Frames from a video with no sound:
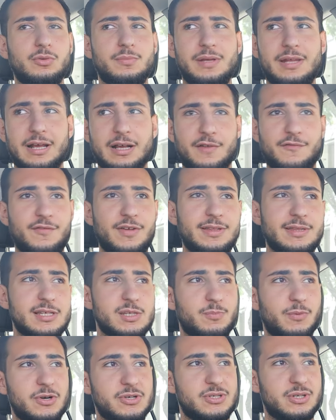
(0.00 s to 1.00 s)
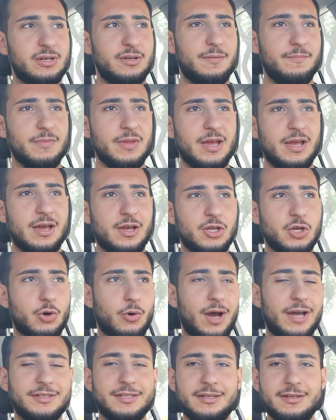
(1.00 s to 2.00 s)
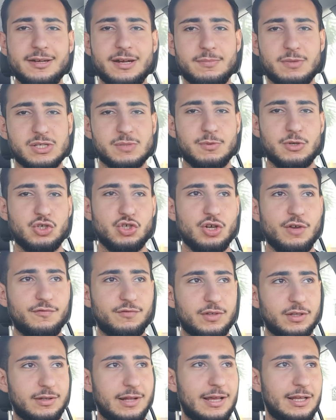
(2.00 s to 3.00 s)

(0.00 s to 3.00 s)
to be like a fitness person, your identity must be shifted.